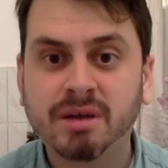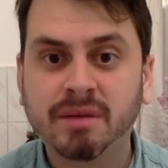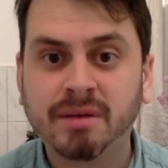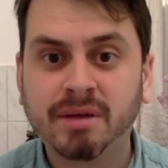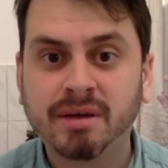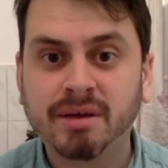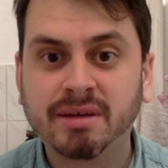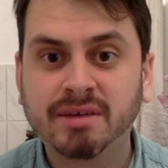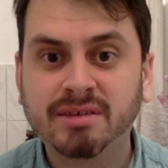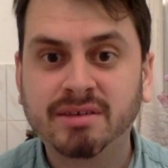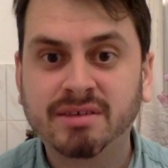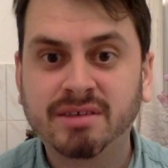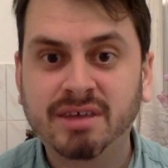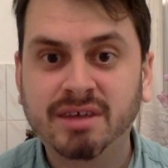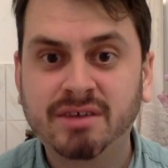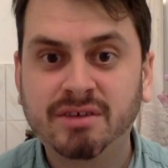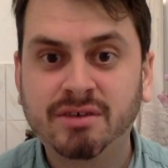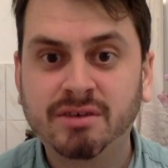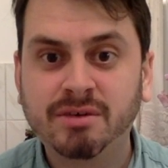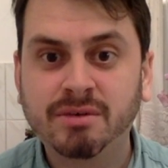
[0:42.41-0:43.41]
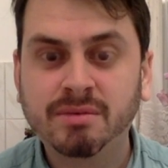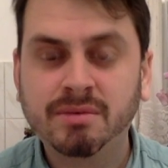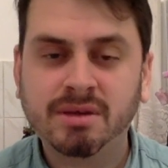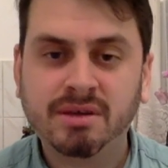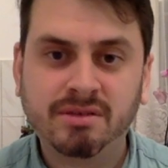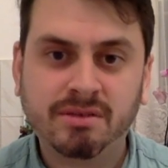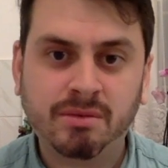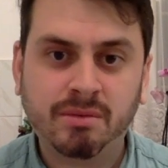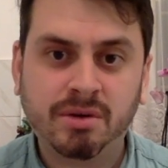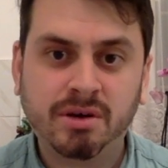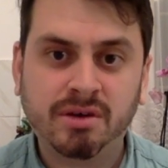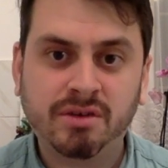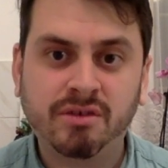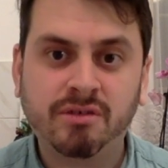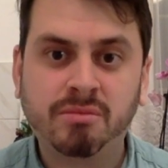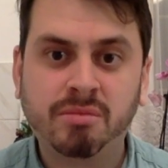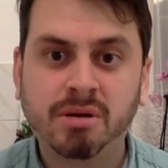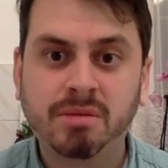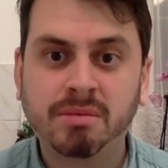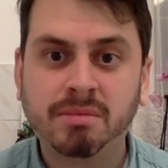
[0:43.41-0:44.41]
I'm going to teach you is a word
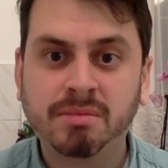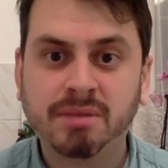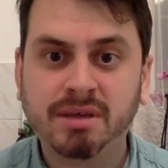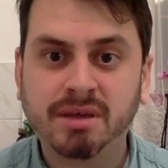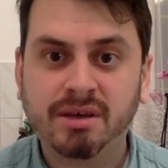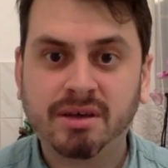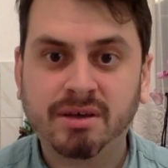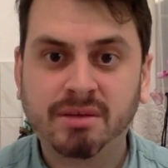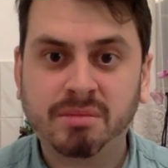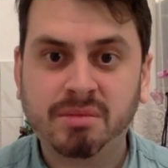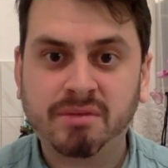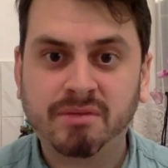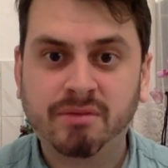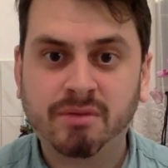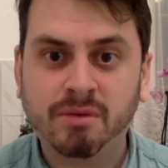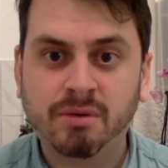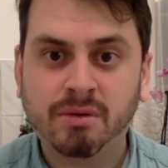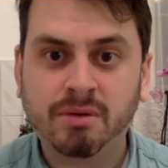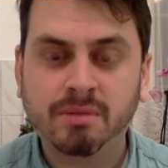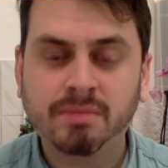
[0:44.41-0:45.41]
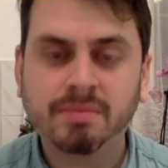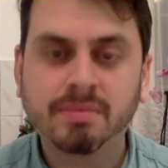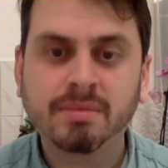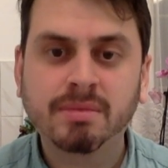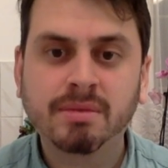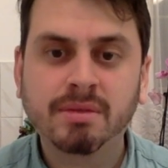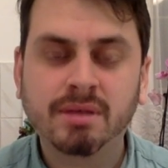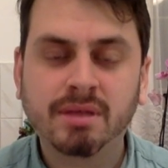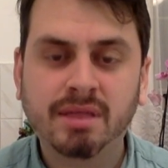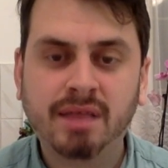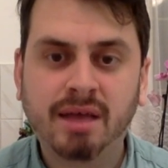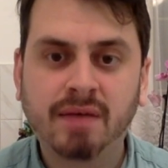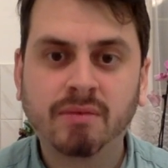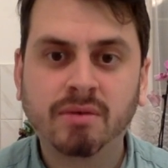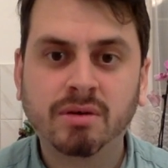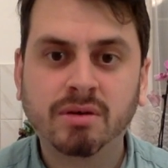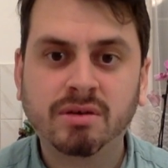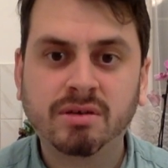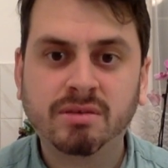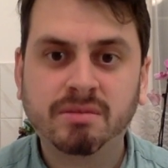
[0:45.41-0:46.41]
you've probably heard before, and that
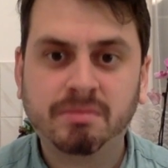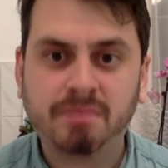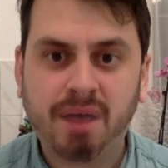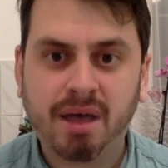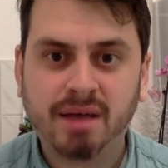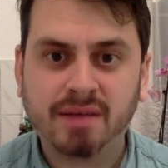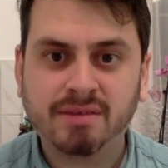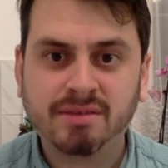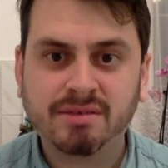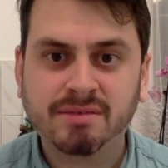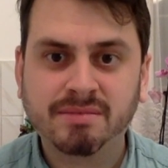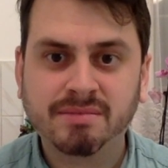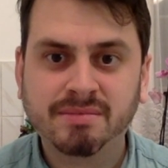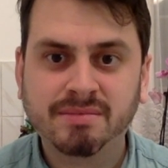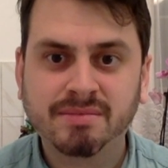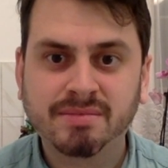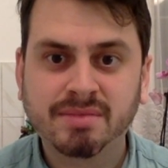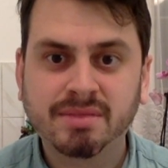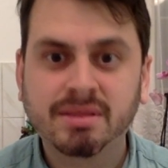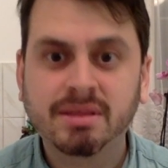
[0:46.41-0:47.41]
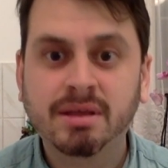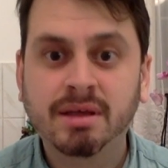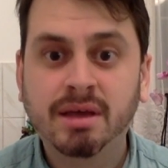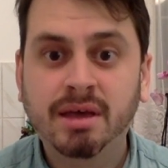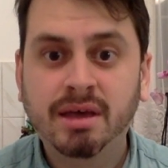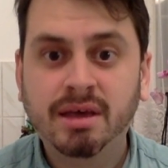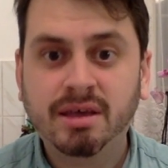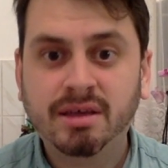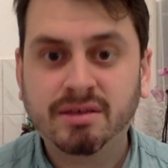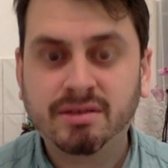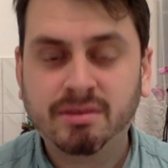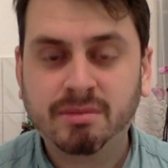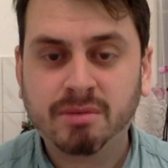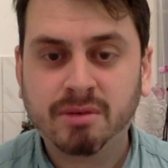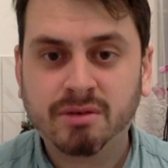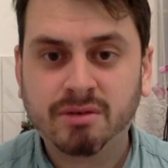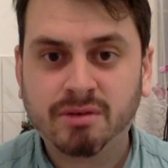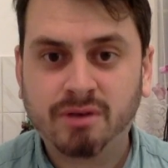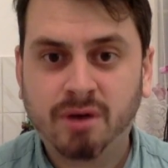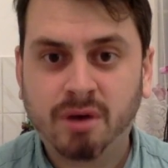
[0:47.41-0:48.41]
word is but. It's the
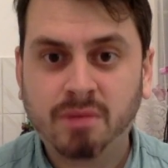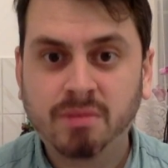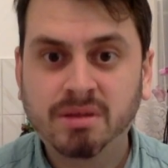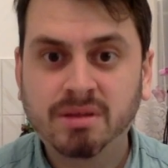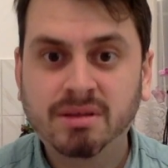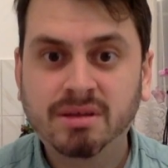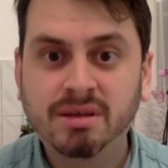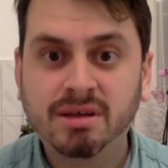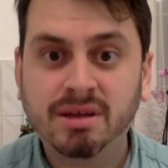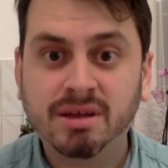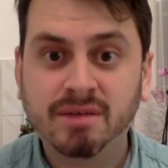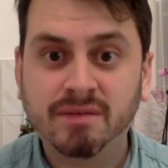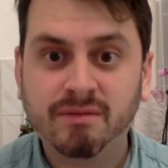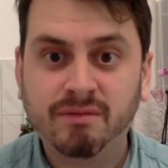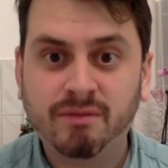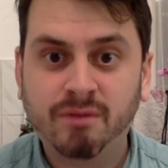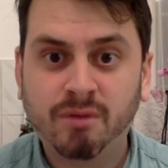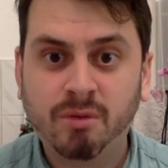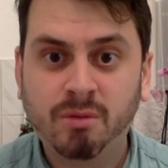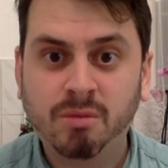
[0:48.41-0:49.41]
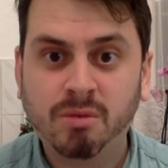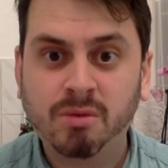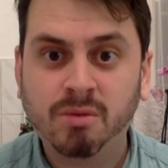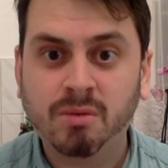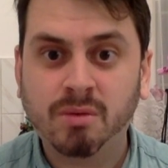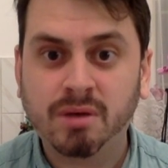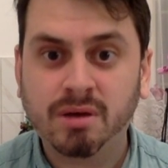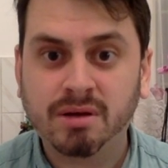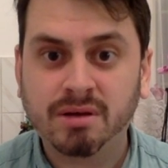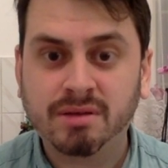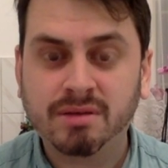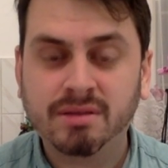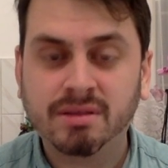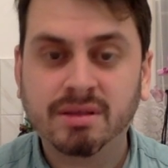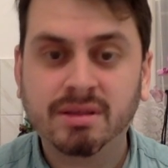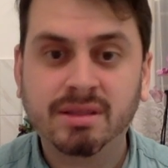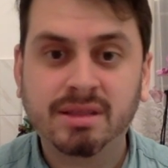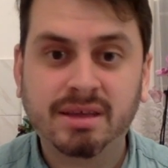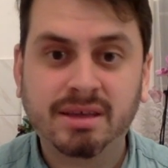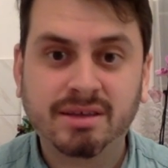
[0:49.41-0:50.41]
most common and informal word
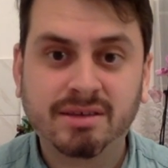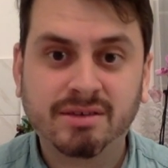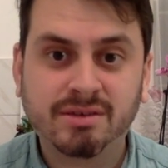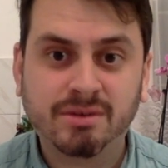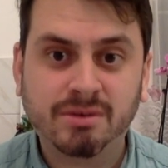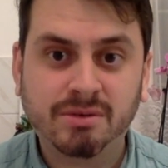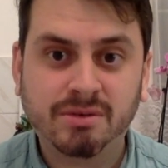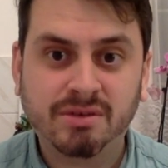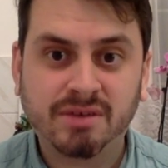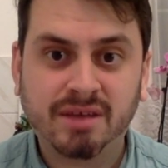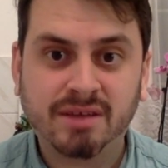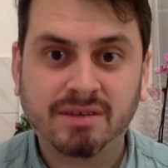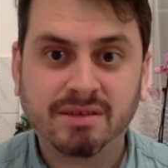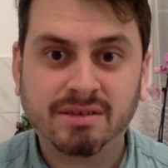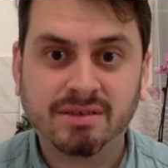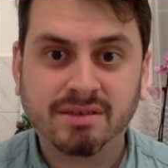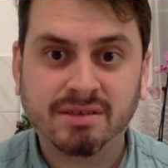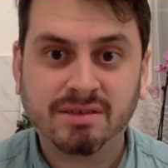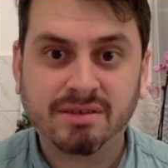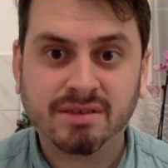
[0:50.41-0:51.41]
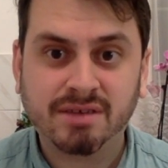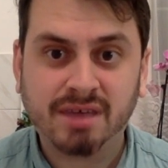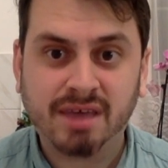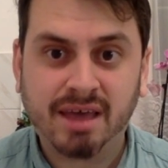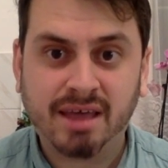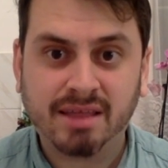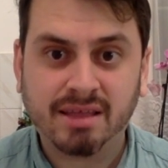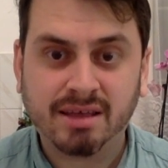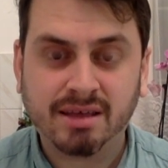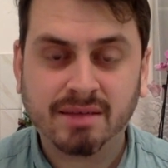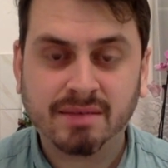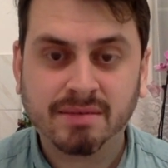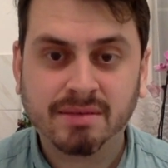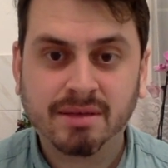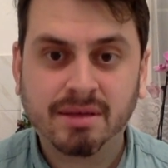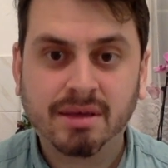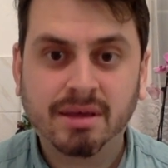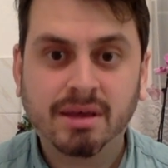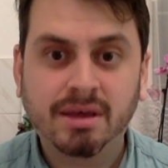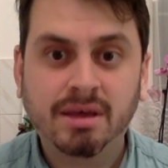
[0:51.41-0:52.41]
that links two sentences together
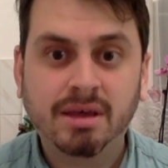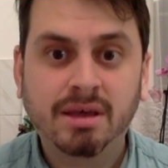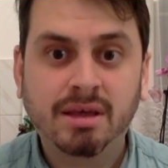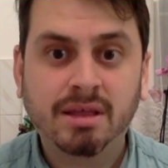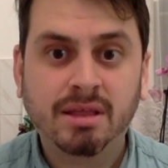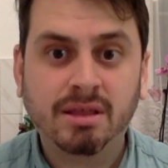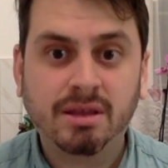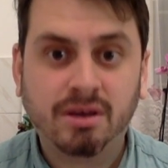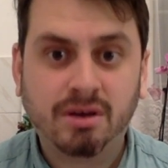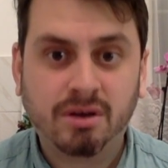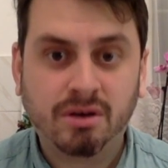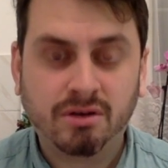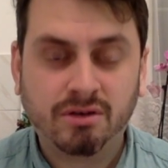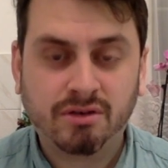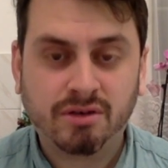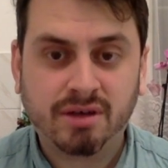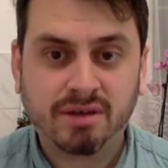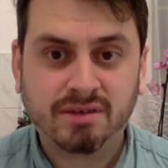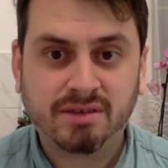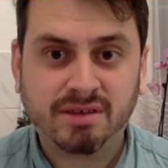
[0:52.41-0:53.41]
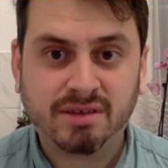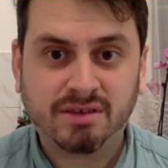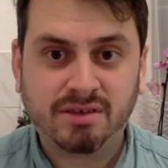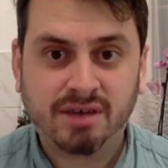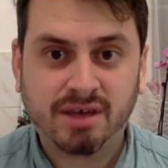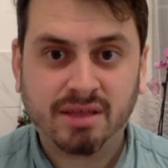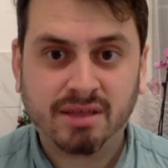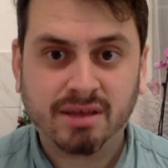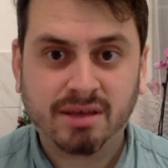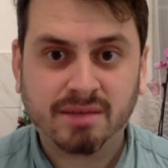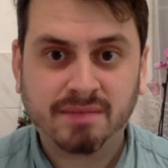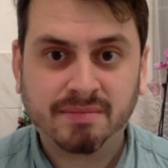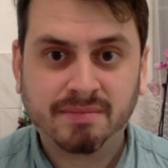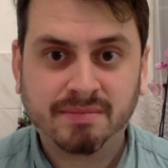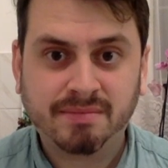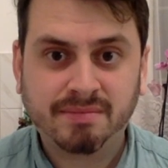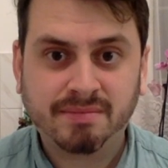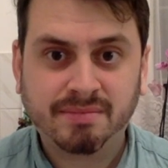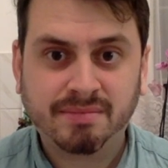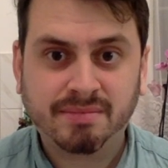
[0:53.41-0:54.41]
that contrast each other.
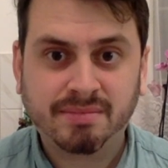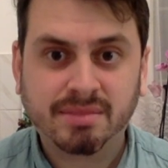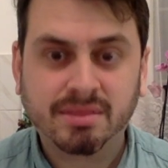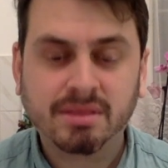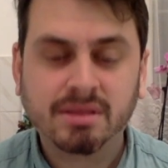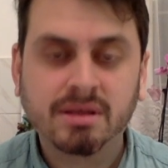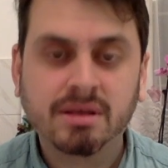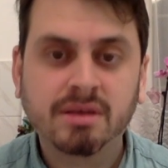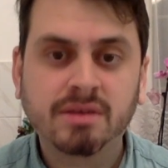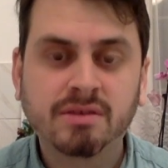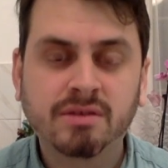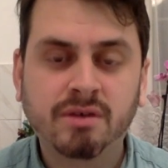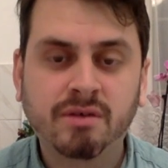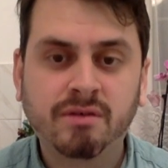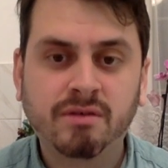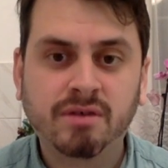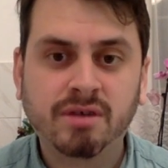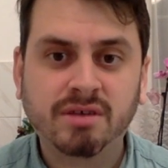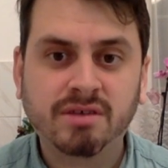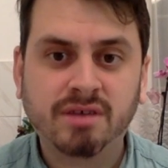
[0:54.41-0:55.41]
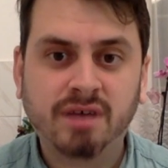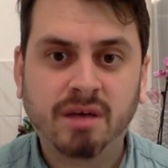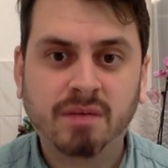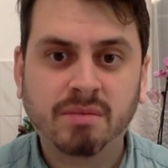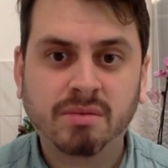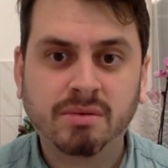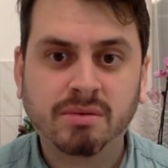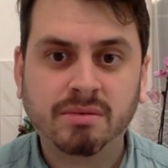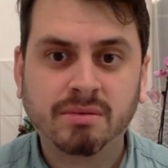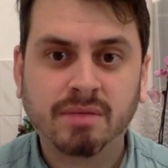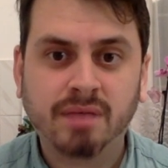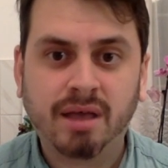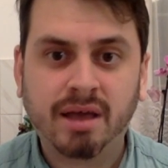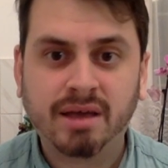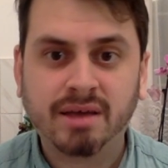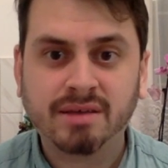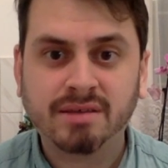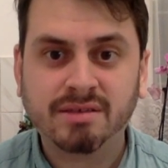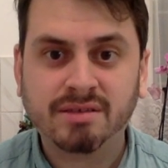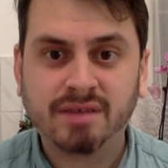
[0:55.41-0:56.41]
So for example, I
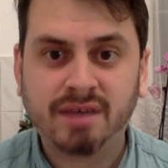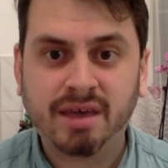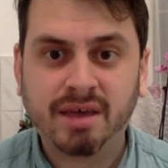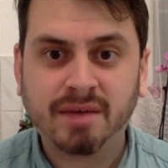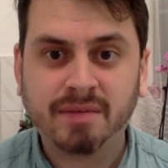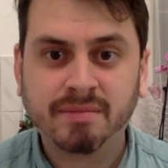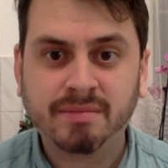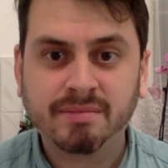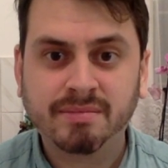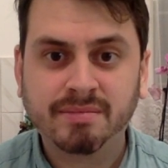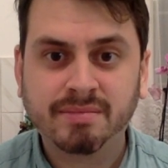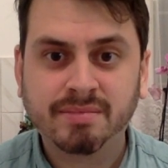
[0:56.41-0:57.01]
can say,